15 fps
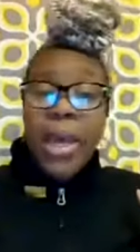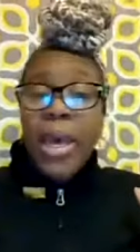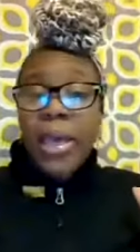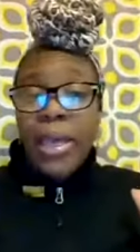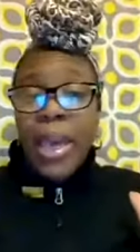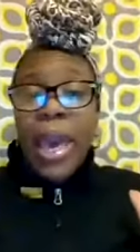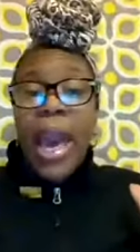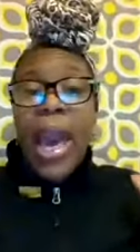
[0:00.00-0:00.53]

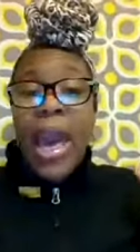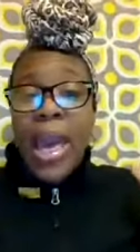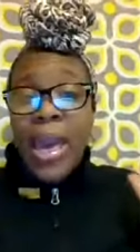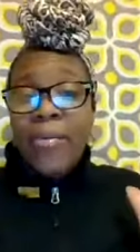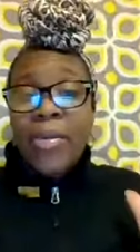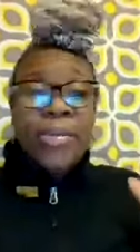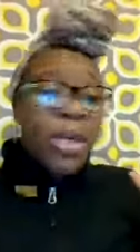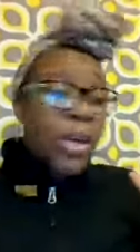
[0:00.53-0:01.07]
Yeah, I
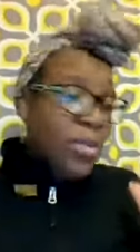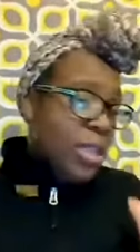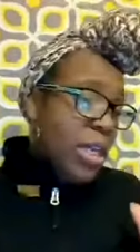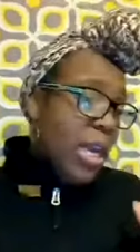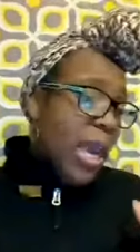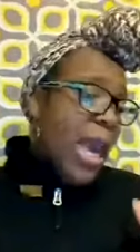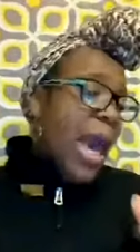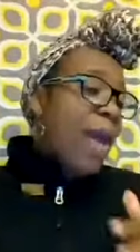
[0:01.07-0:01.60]
have. I'm guilty
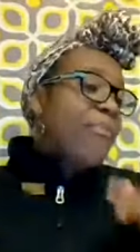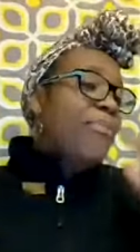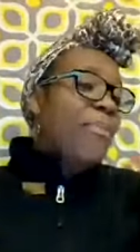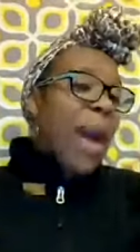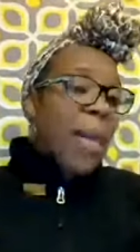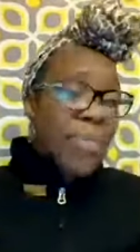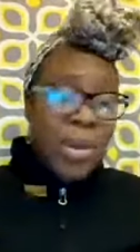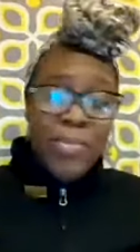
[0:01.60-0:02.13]
of that. I've
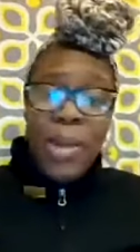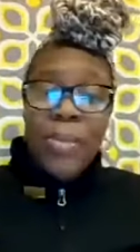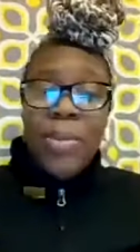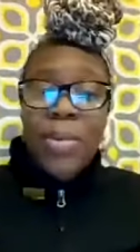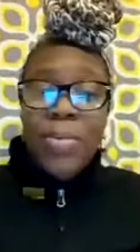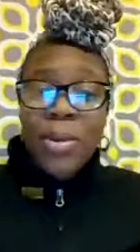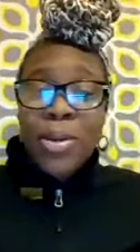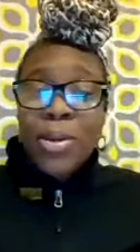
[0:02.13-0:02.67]
popped up at
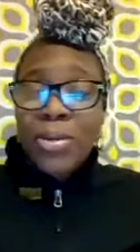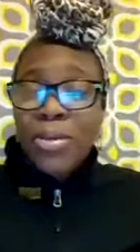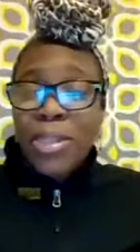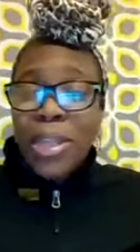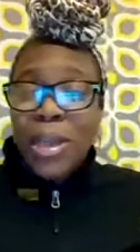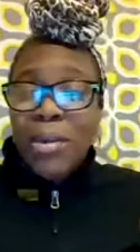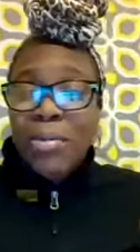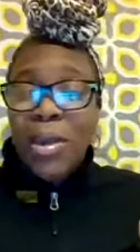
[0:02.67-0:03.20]
people
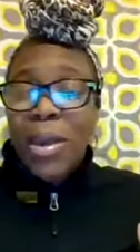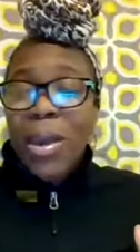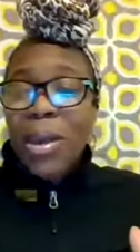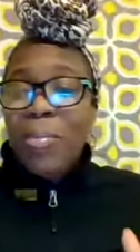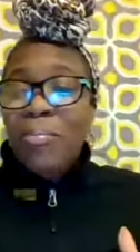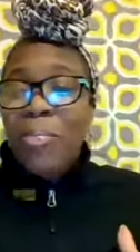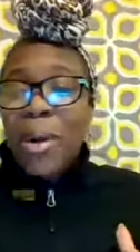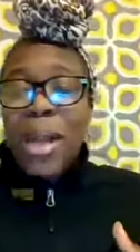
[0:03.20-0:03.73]
doorstep.
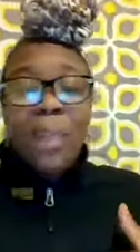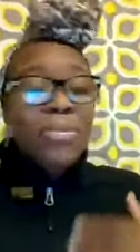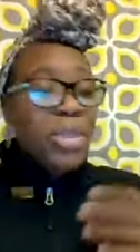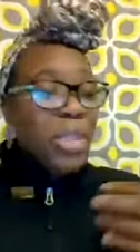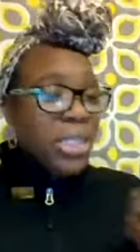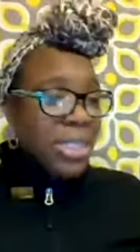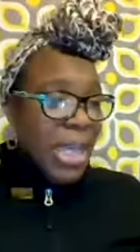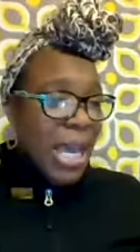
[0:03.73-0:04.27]
But I'm
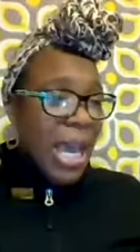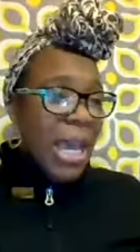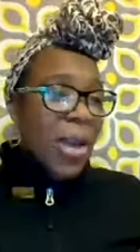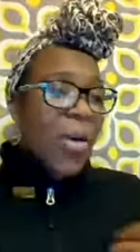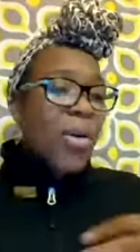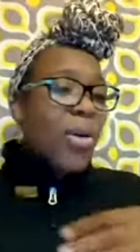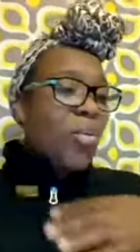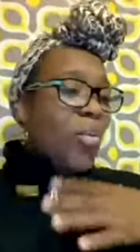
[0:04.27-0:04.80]
just saying,
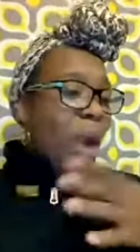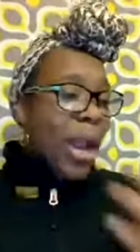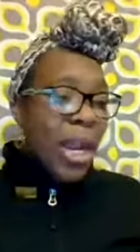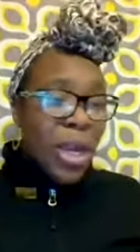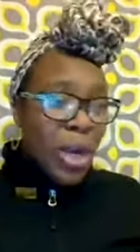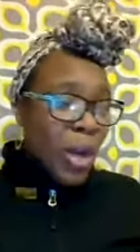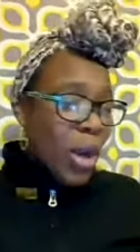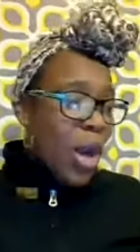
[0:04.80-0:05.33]
on a
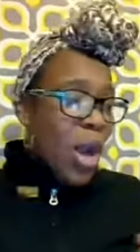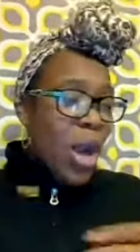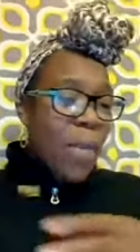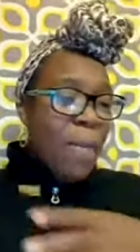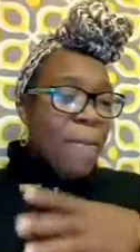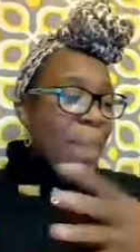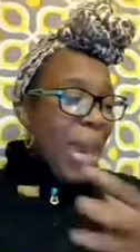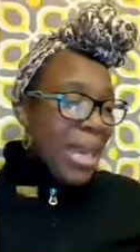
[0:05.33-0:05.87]
regular
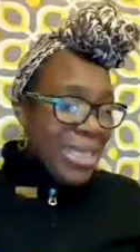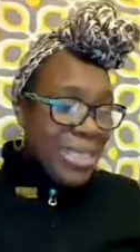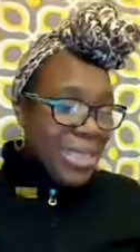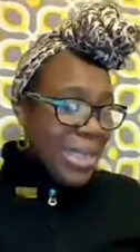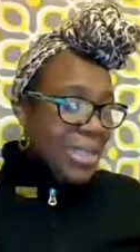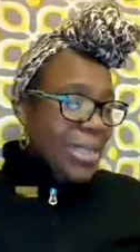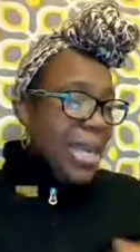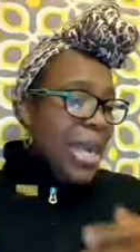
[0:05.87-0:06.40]

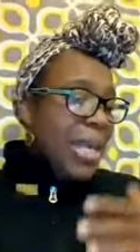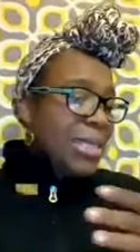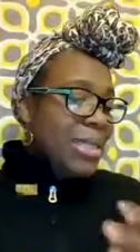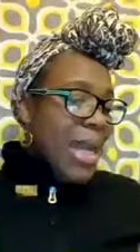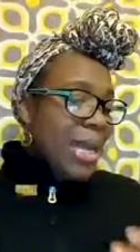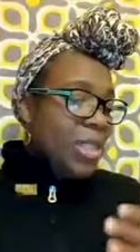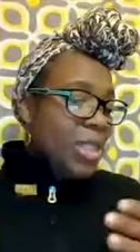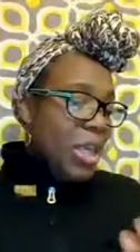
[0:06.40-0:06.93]
basis, is
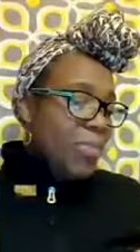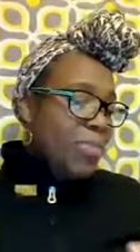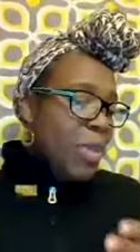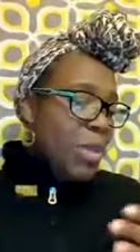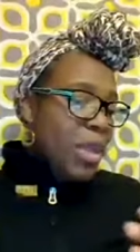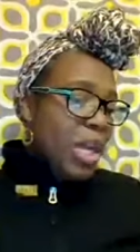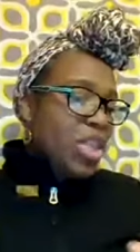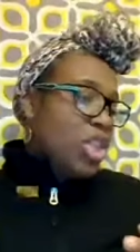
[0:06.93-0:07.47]
not
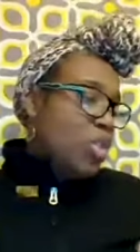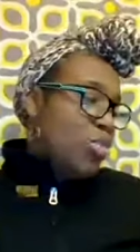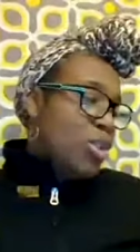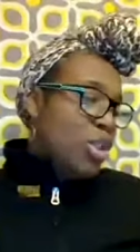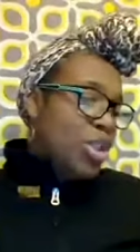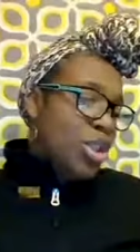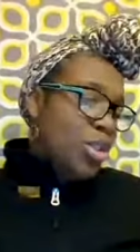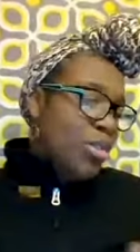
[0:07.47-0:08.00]
something that you would
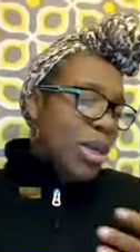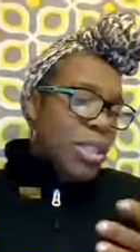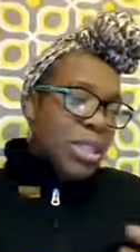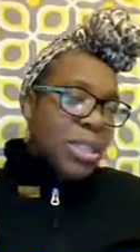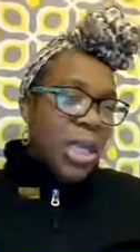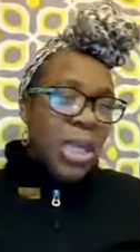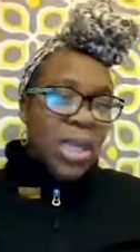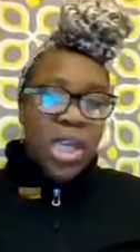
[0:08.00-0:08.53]
just do. I
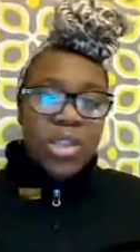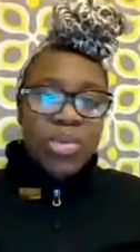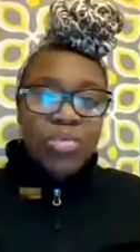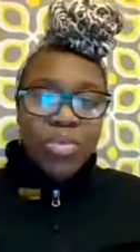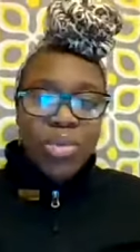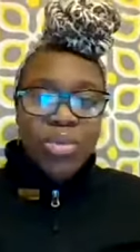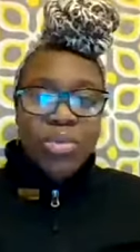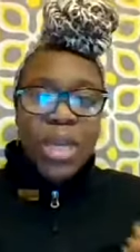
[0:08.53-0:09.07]
just think it's
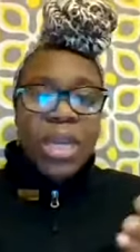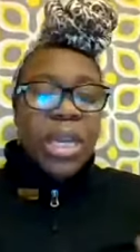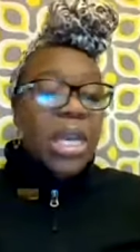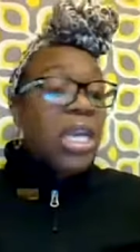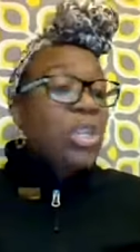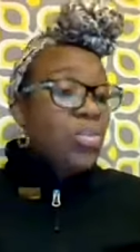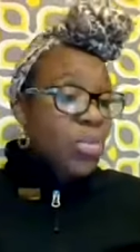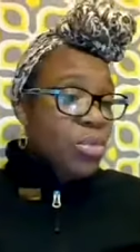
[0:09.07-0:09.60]
rude, and it
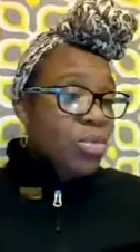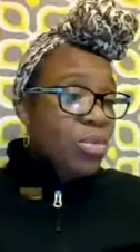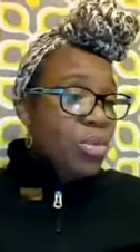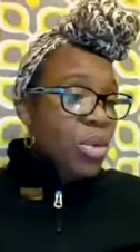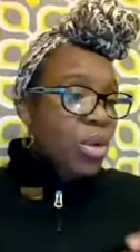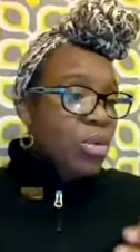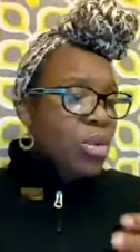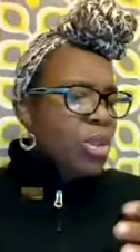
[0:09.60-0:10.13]
is rude. You
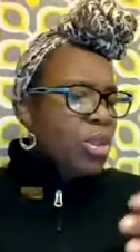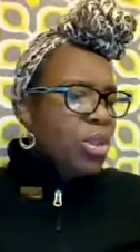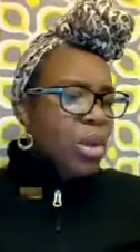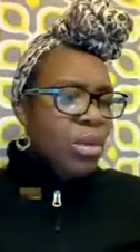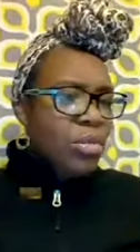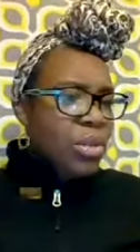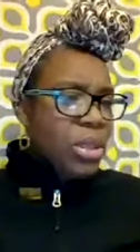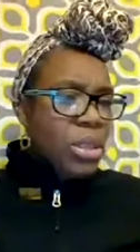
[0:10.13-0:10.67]
know, you just
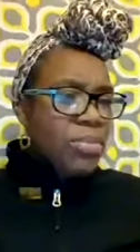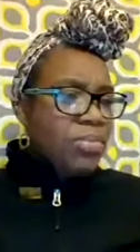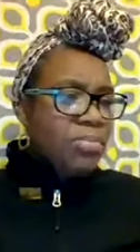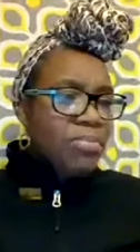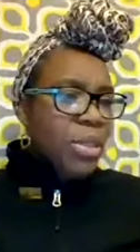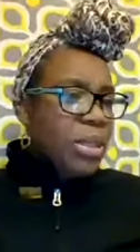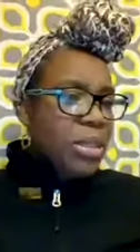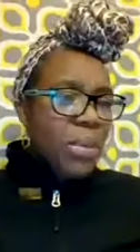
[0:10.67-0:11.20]
don't just
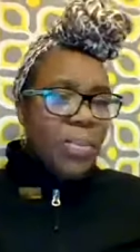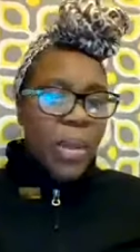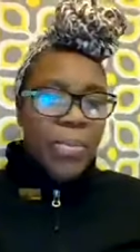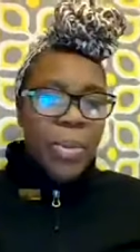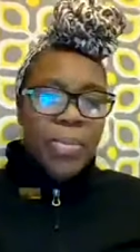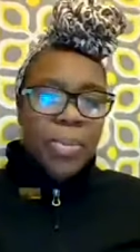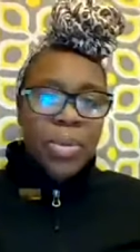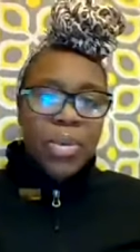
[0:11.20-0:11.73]
bust up at
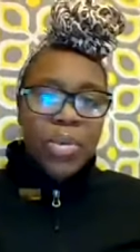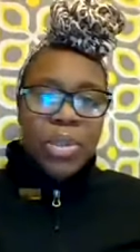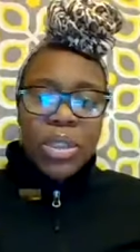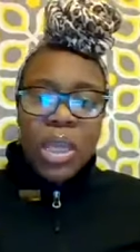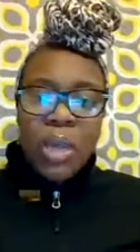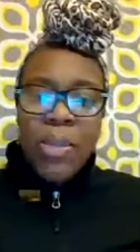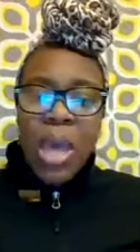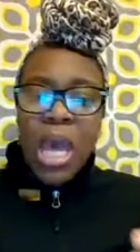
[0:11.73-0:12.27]
people
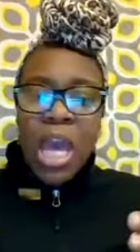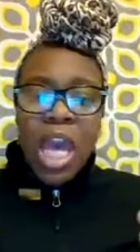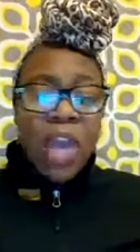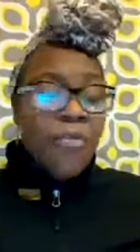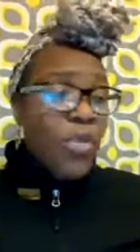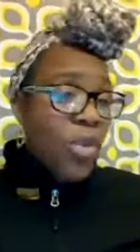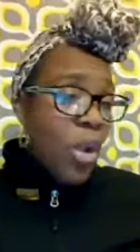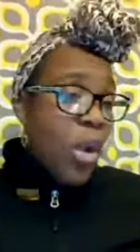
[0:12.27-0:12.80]
doorstep
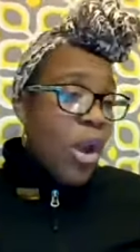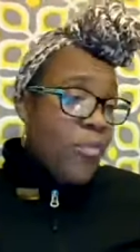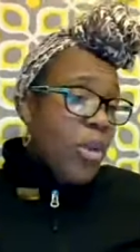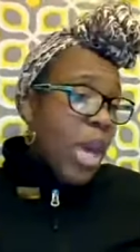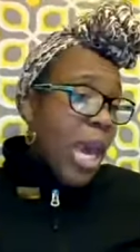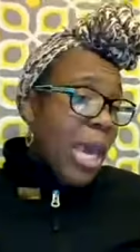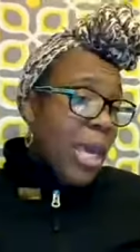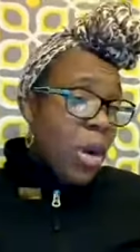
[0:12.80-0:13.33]
if you don't, if you
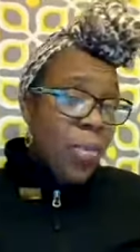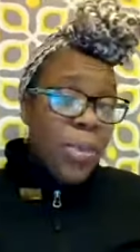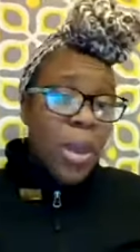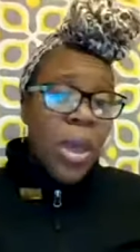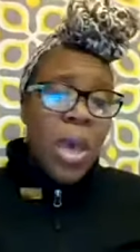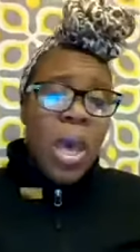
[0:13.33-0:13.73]
can't help it.